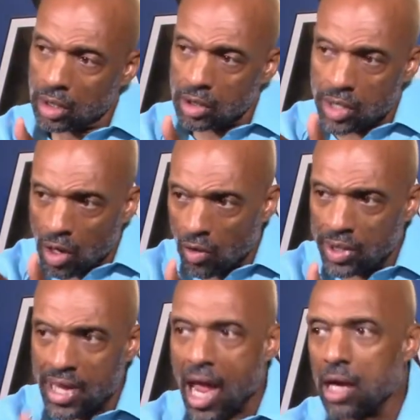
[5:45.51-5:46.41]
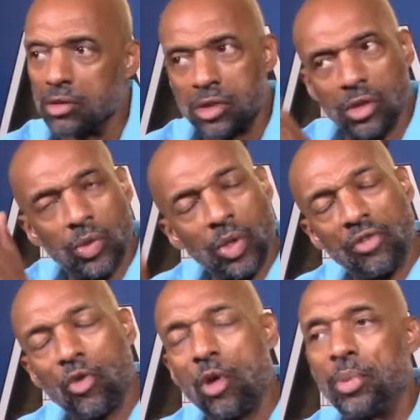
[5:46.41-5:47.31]
you narrow it down to 3 or
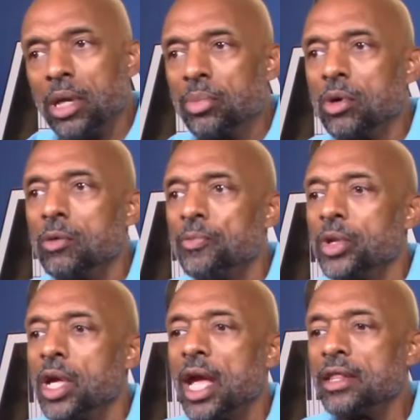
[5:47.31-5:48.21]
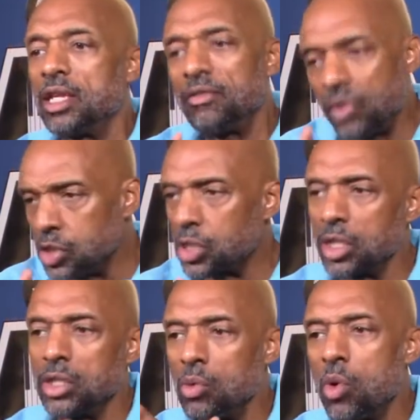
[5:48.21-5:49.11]
4 people. And then
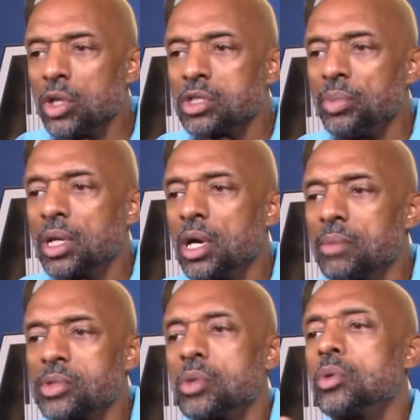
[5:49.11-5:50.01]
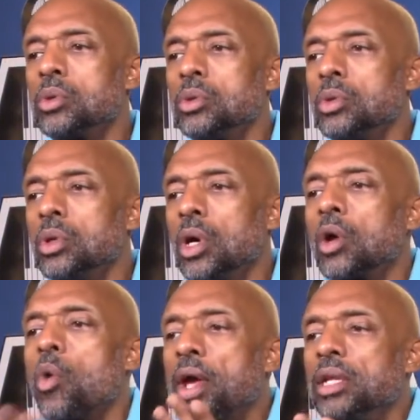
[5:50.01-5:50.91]
eventually you want to become so
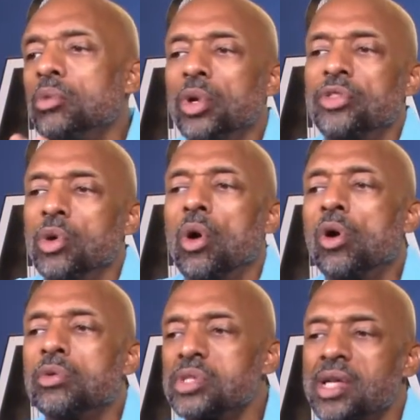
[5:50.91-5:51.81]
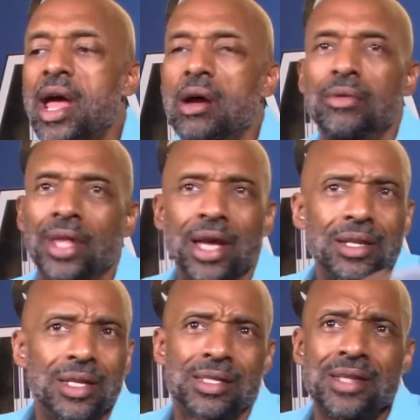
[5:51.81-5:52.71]
acquainted with your own sound that
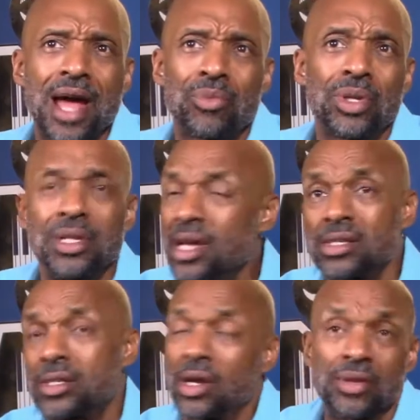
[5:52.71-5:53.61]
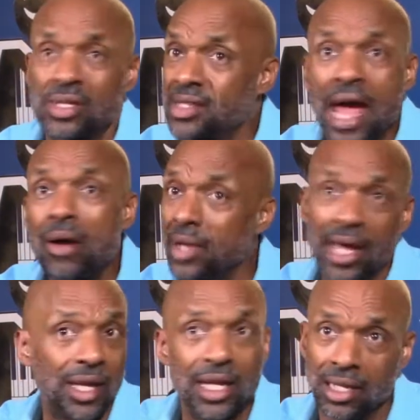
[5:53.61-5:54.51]
it's not really necessary to sound
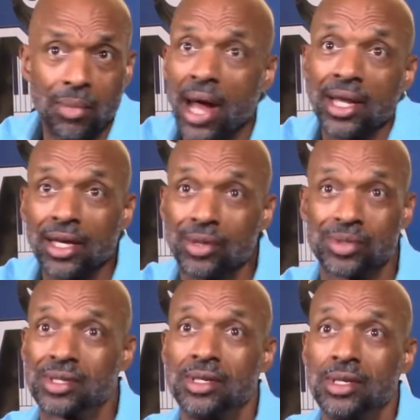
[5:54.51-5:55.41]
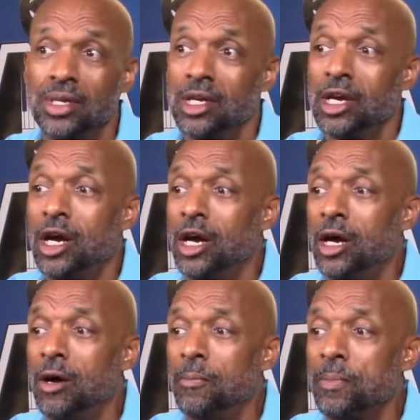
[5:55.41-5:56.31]
like anybody else.
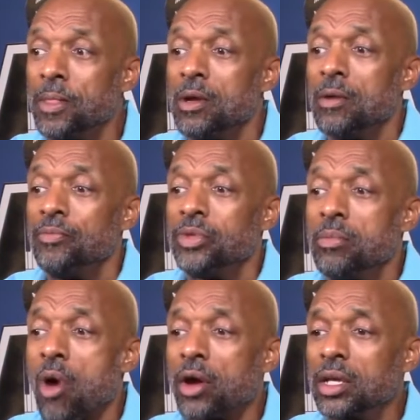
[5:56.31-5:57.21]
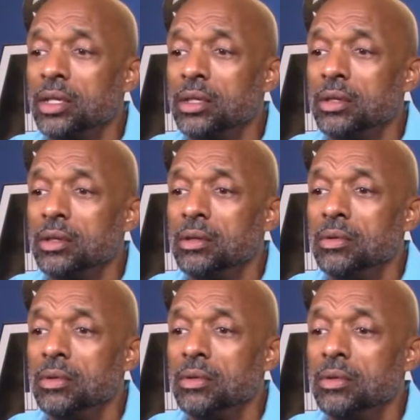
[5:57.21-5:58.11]
The market,
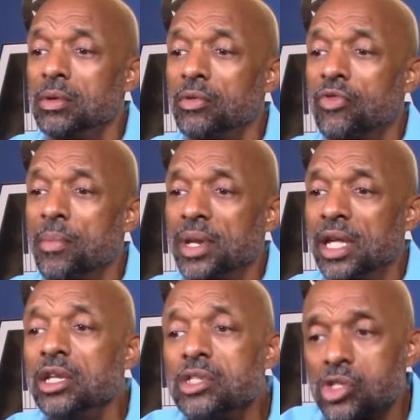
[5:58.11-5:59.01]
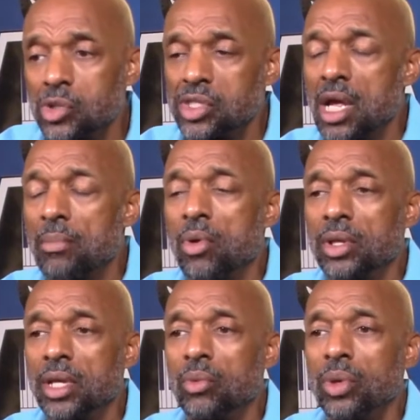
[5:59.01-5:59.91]
from an industry standpoint
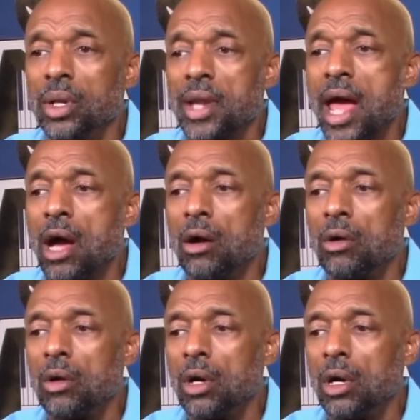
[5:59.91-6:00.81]
that we are now